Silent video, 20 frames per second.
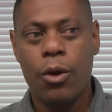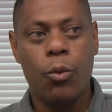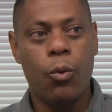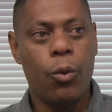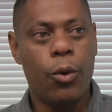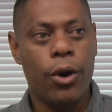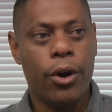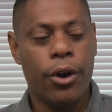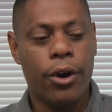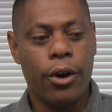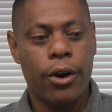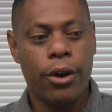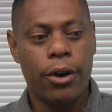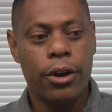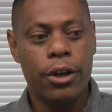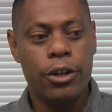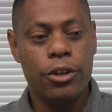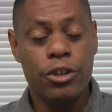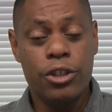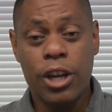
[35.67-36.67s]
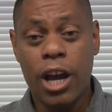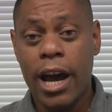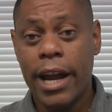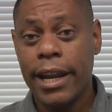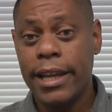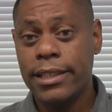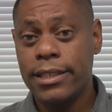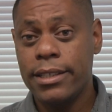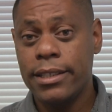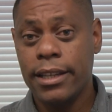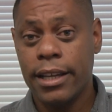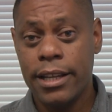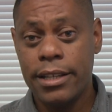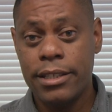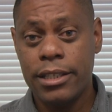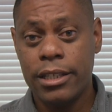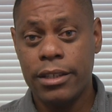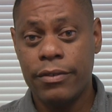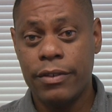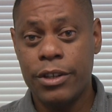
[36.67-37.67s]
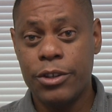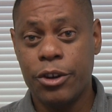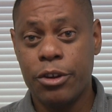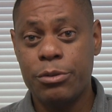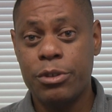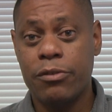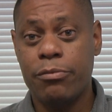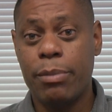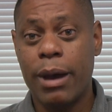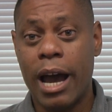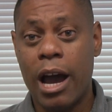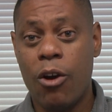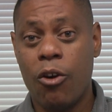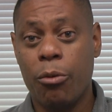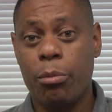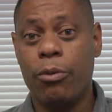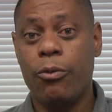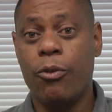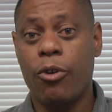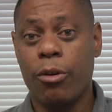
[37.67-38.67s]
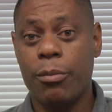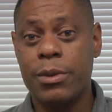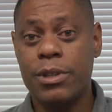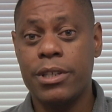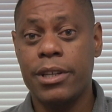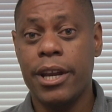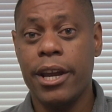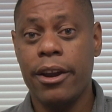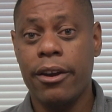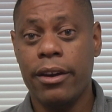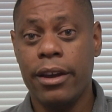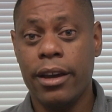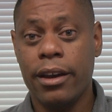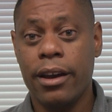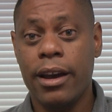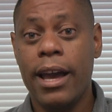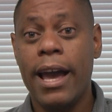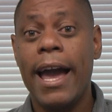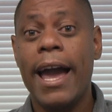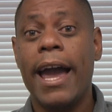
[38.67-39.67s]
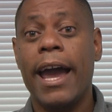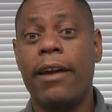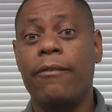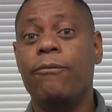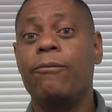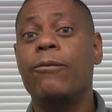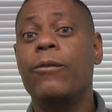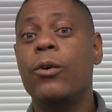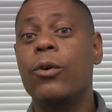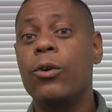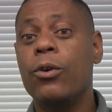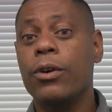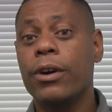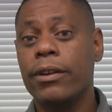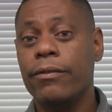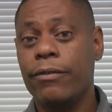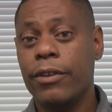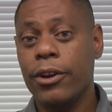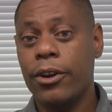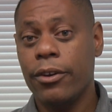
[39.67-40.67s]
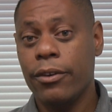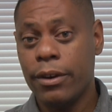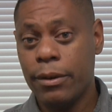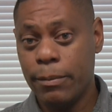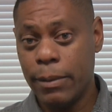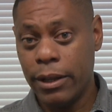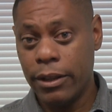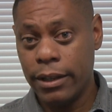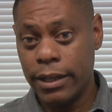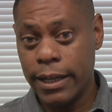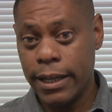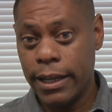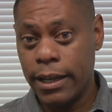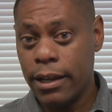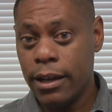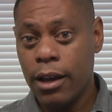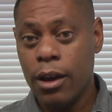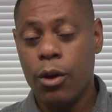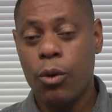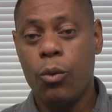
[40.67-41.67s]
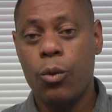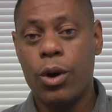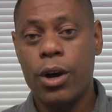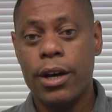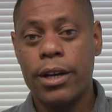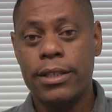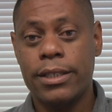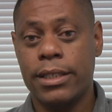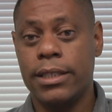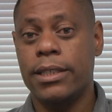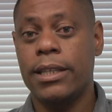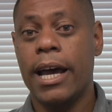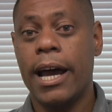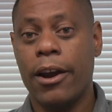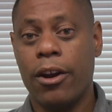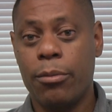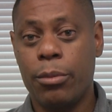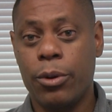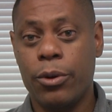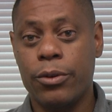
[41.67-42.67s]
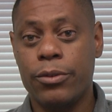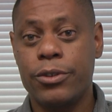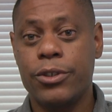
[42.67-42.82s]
were not as intensive in terms of power, performance, and area, and full configurability was desirable.